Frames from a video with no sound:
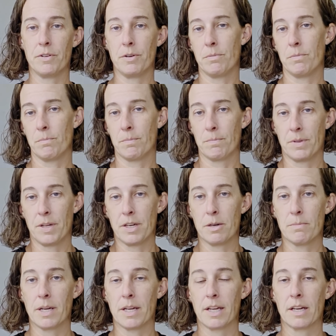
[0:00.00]
if you
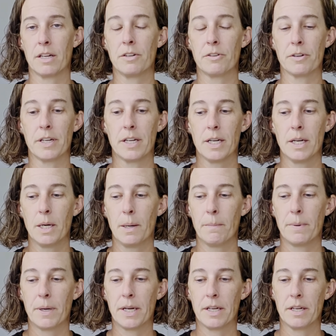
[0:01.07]
think you might get hungry.
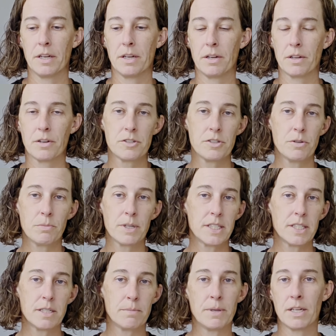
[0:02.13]
But there's no
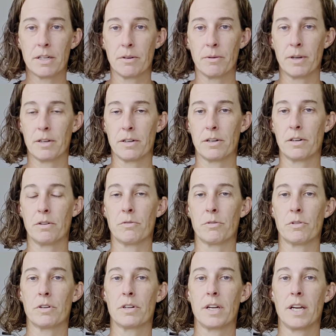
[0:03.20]
reason to be hungry on
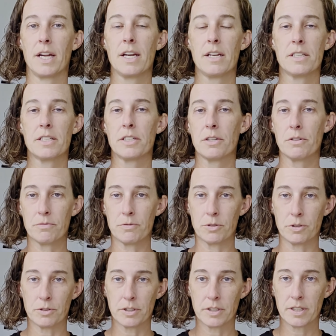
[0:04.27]
carnivore. Eat until you're
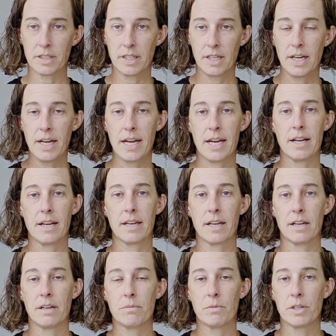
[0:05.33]
full, eat
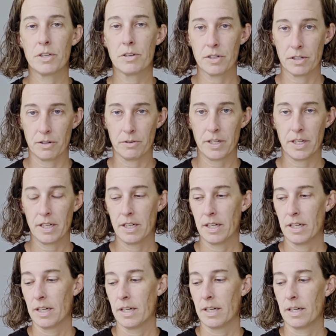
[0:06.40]
again when you're hungry.
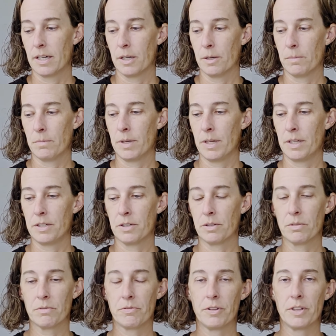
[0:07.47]
And
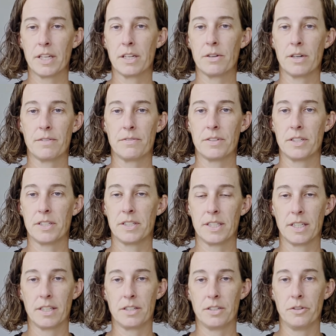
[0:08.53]
don't feel like you have to
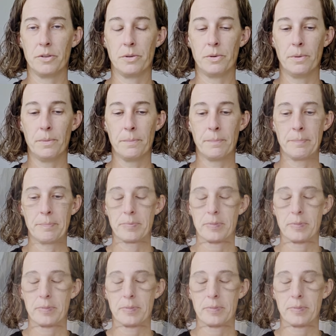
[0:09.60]
stick to,